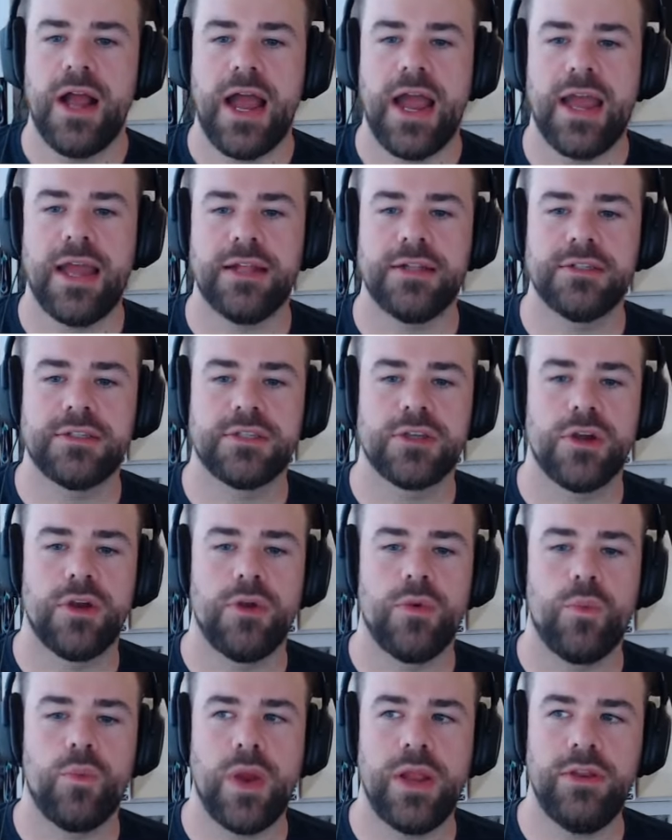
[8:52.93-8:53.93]
And
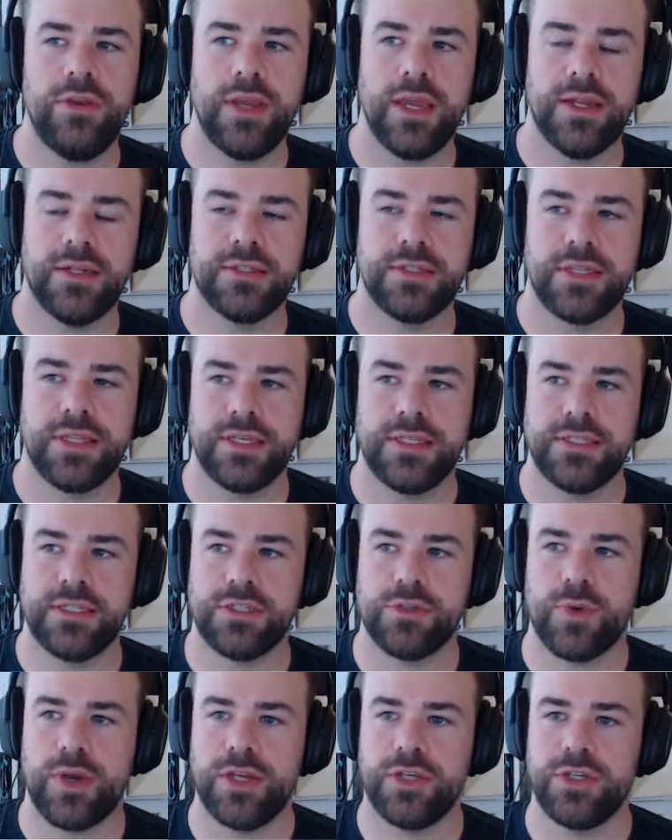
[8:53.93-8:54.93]
so when you get into these
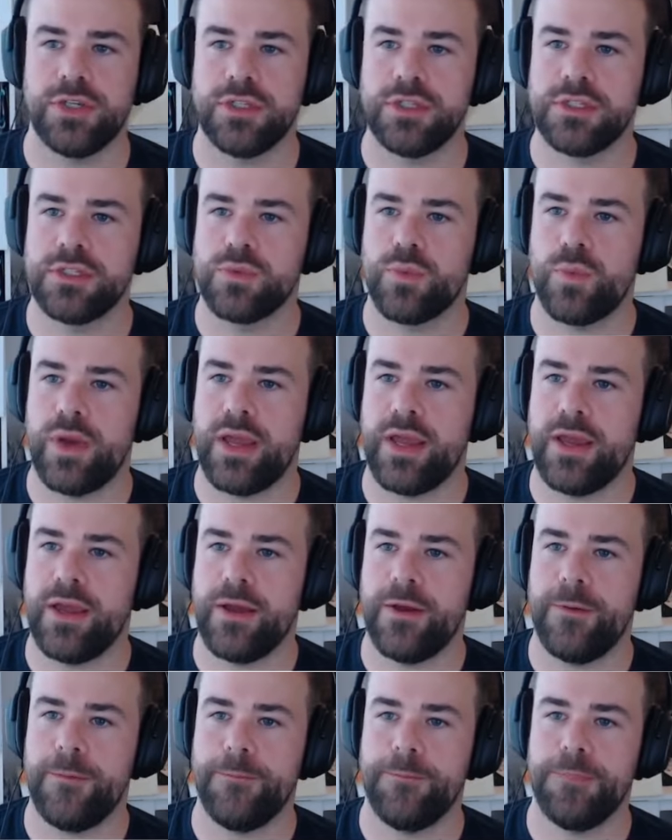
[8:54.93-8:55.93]
situations
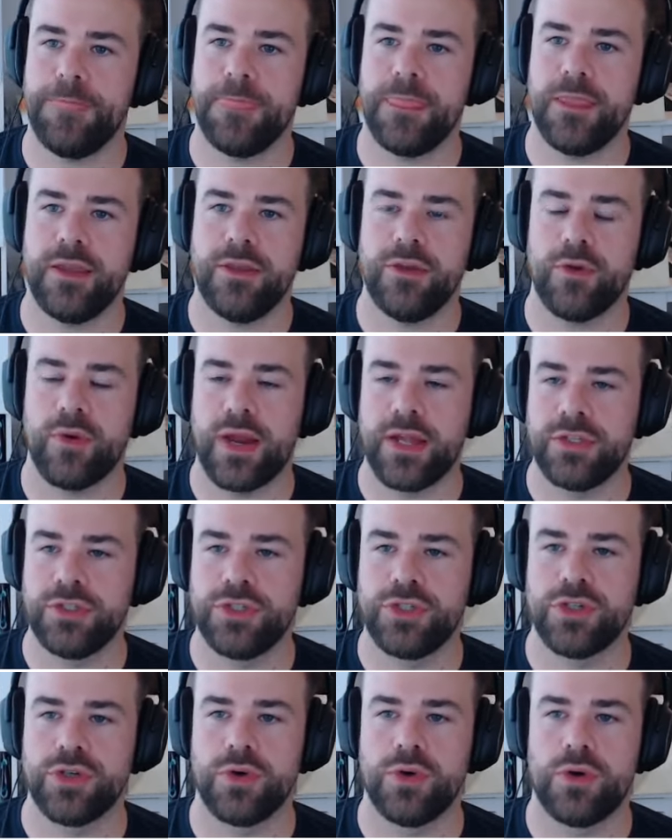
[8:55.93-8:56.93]
where you're
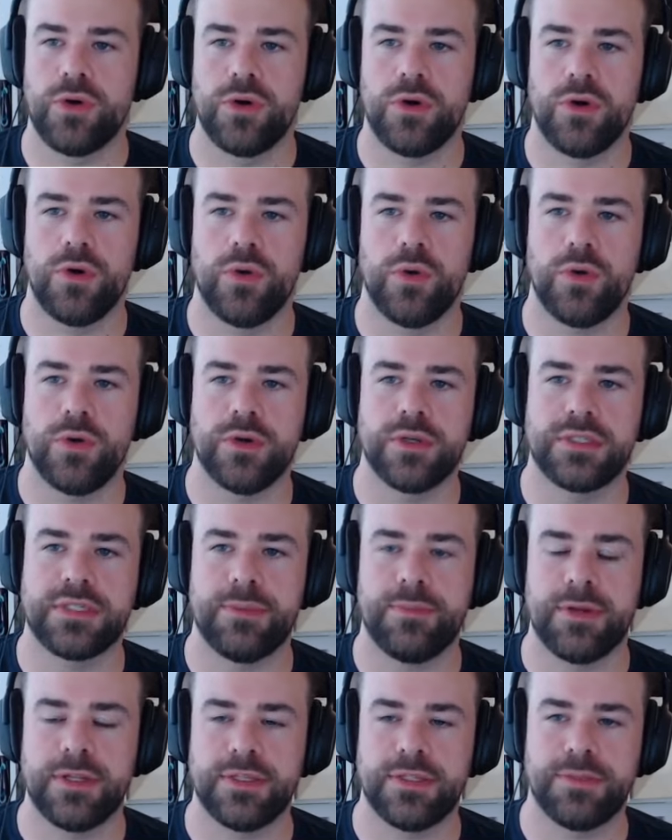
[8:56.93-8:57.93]
unsure, or
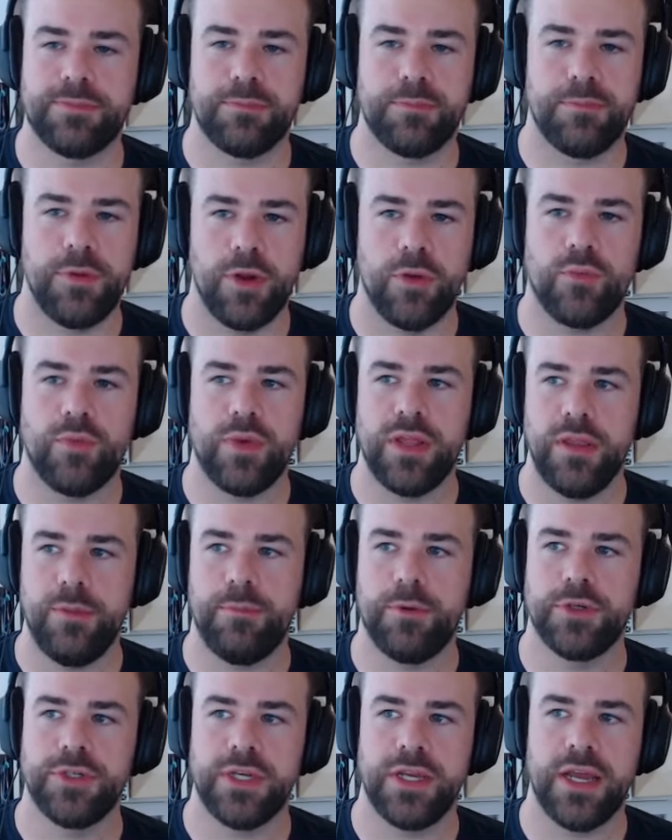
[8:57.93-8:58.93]
someone's, you know, really
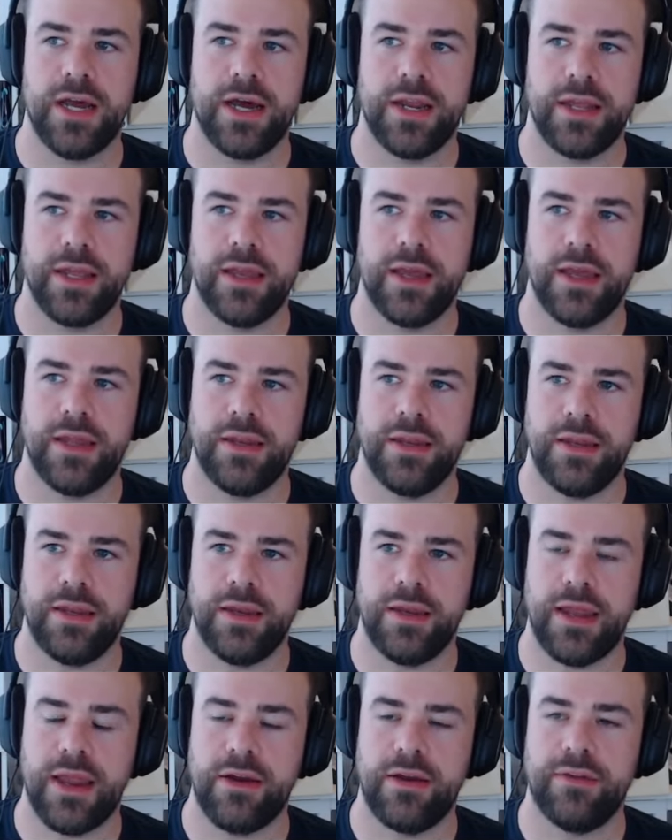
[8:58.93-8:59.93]
pushing hard a
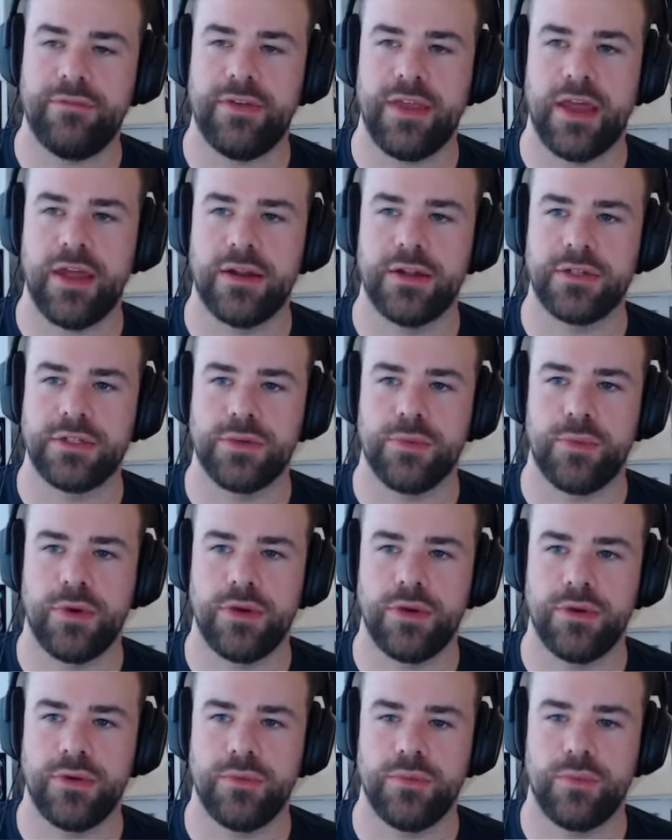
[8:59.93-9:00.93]
narrative counter to
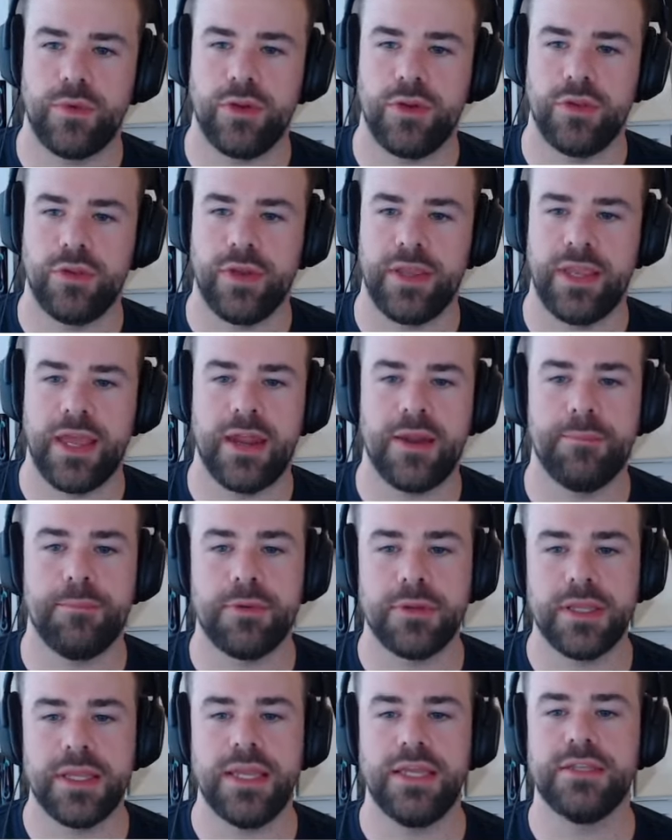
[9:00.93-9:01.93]
what you're looking at,
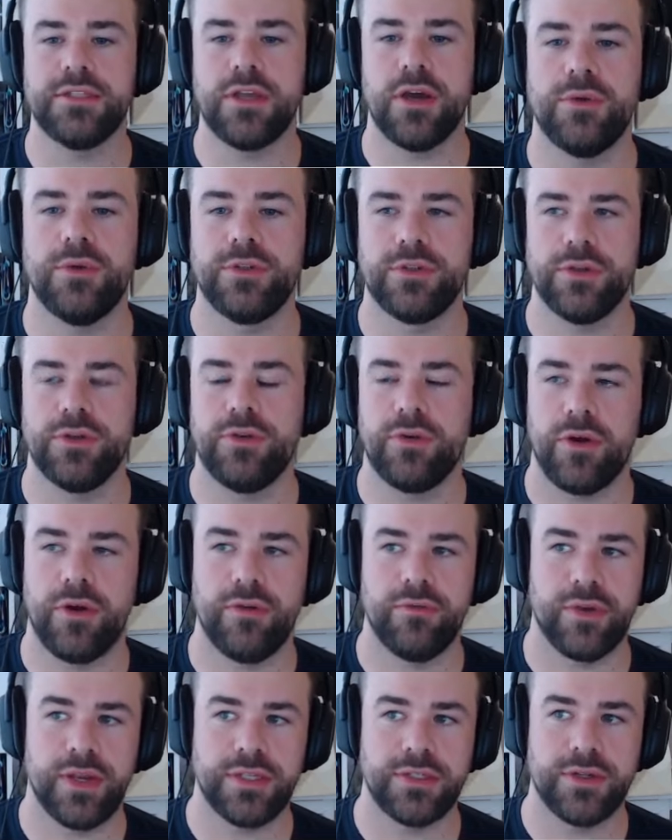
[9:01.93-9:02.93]
please and do your
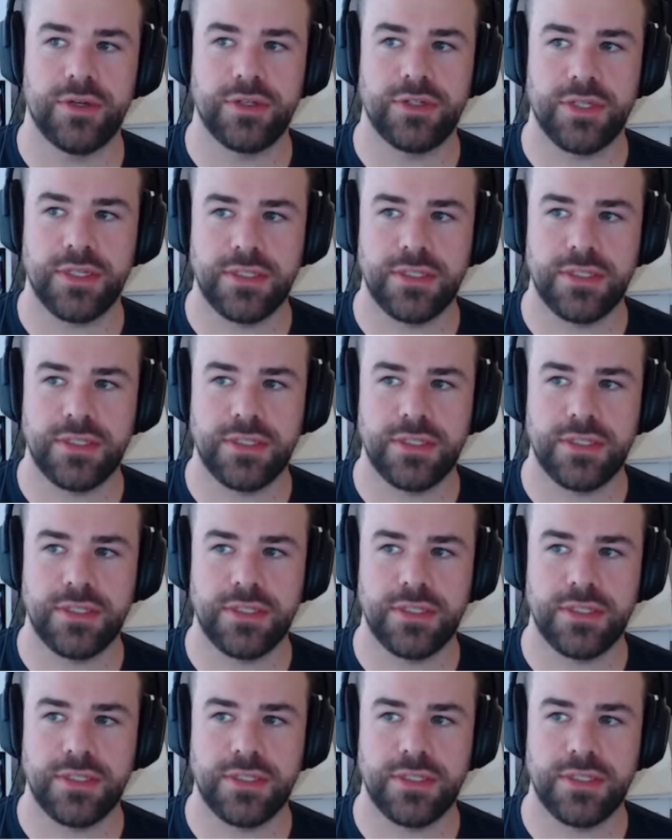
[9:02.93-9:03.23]
own research.